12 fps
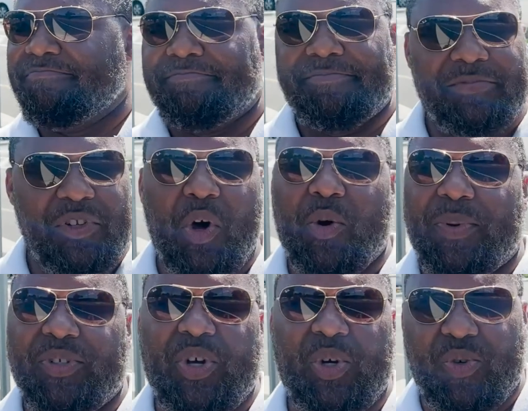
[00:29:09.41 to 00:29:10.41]
notable
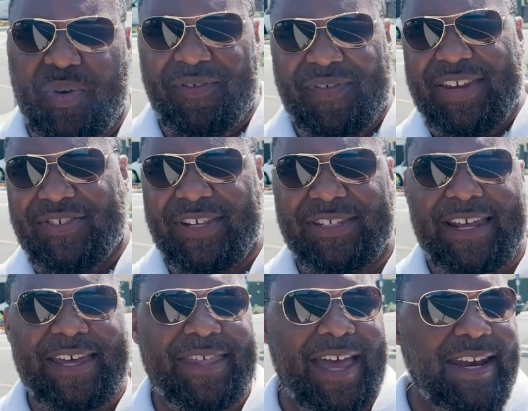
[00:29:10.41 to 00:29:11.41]
social events, things
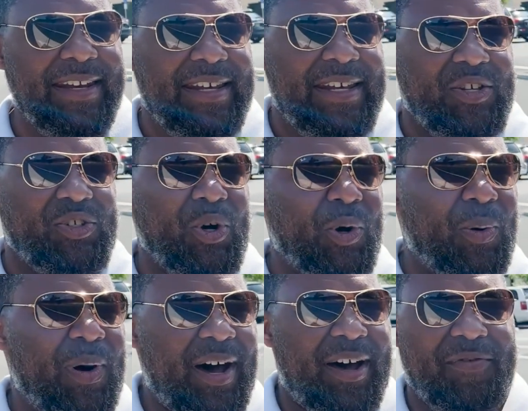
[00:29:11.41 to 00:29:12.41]
like that.
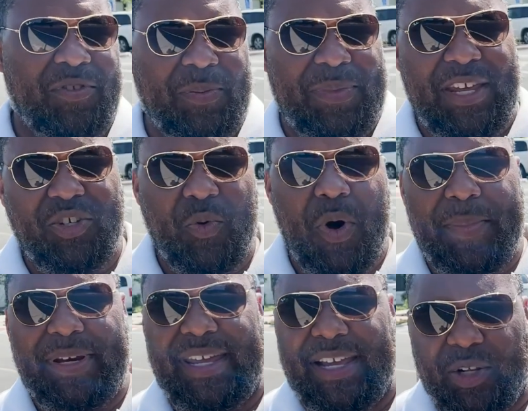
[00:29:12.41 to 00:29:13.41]
So some things you want me
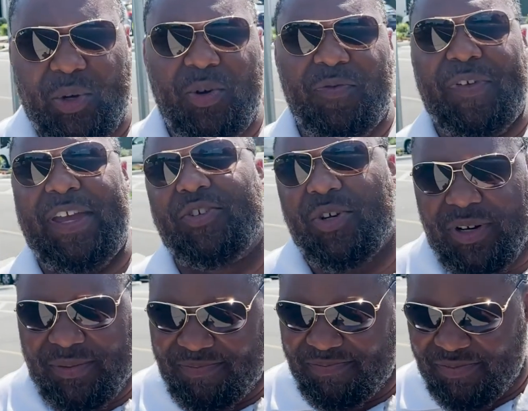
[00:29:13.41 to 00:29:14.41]
to include, feature,
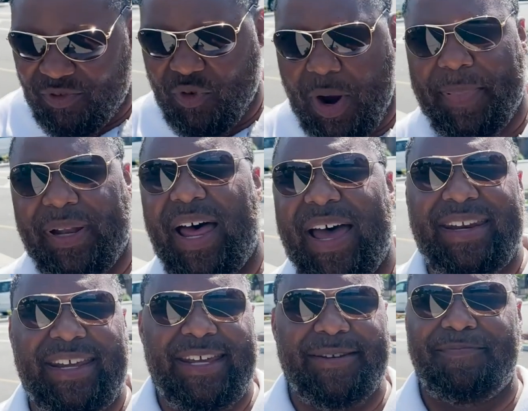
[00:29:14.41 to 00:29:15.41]
drop a line
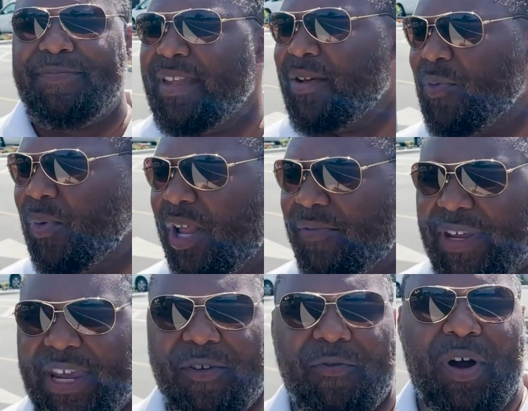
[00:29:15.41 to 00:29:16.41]
in. We'd love to
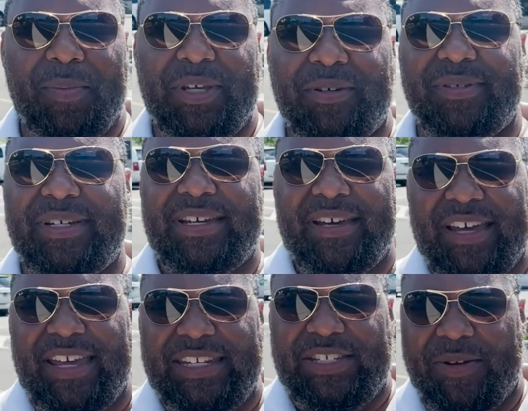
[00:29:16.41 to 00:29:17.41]
hear from you.
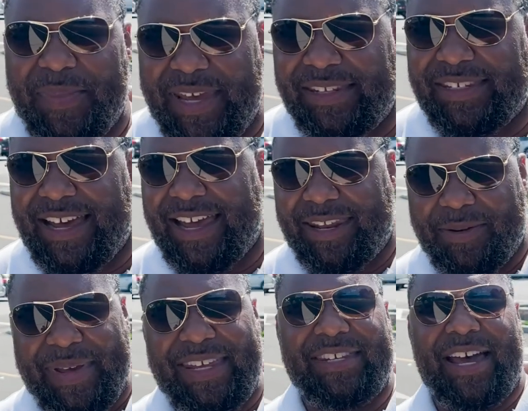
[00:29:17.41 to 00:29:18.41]
In the
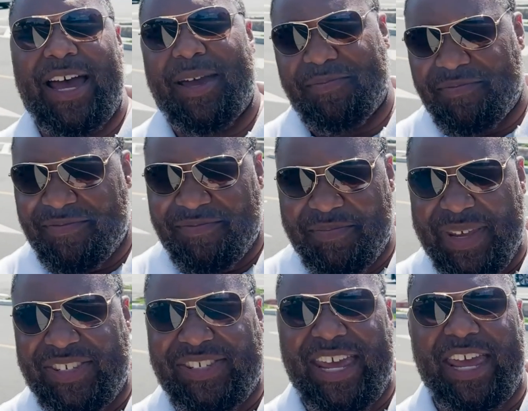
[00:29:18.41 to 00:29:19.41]
meantime, be
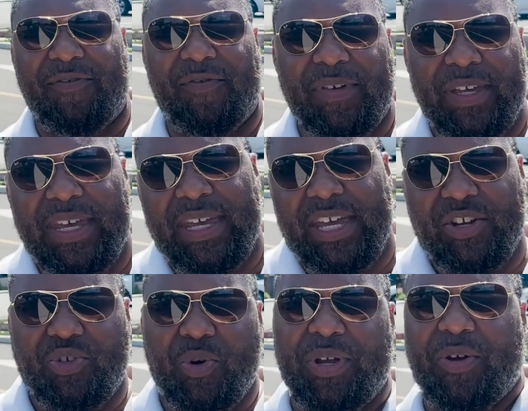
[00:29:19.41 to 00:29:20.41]
safe,
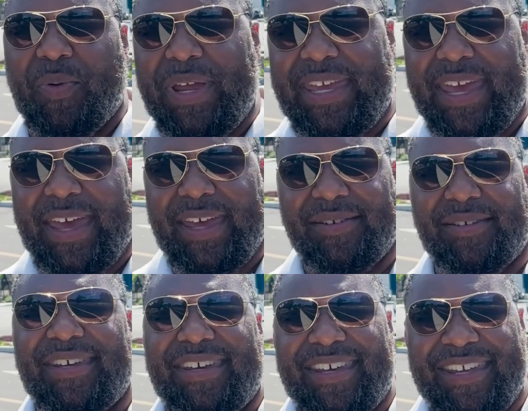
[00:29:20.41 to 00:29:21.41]
enjoy your weekend,
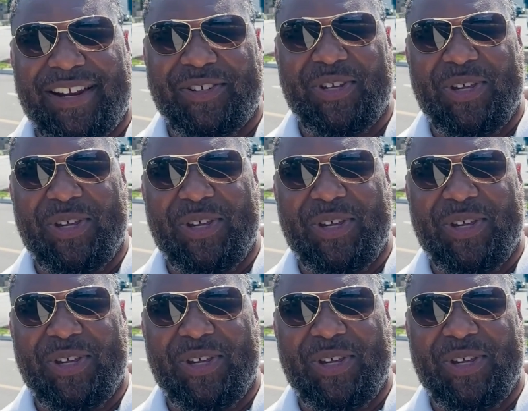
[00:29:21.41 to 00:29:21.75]
and I'll see